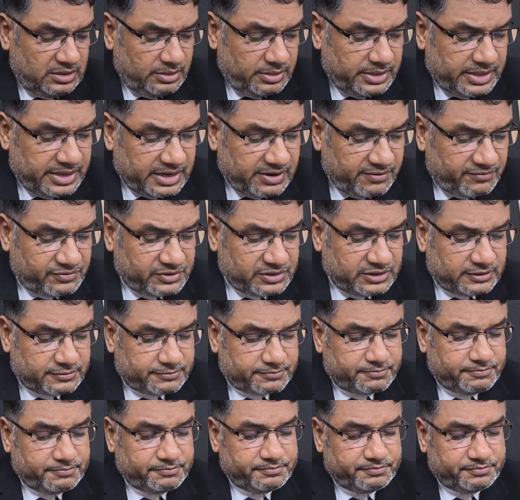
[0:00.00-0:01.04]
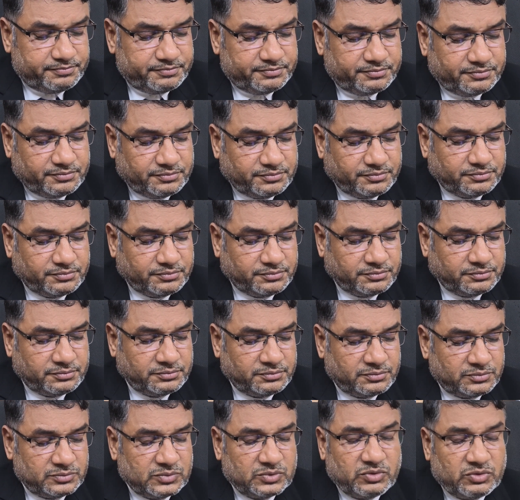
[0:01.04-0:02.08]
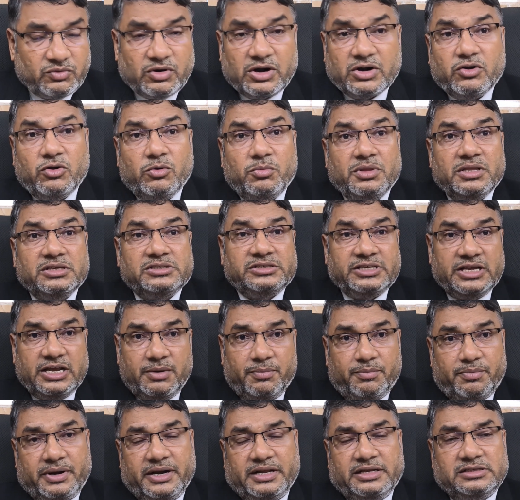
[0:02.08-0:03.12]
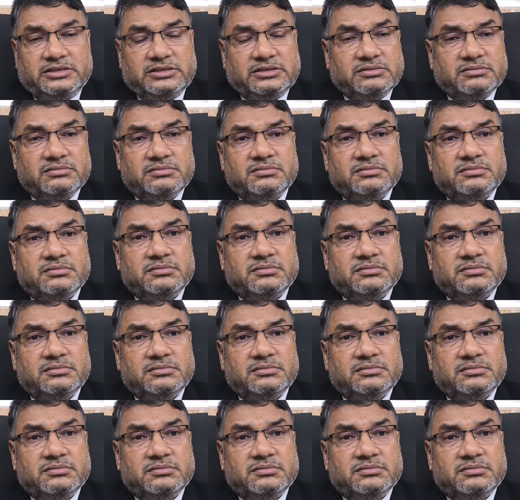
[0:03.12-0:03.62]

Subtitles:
Thereafter, what will be the sale price?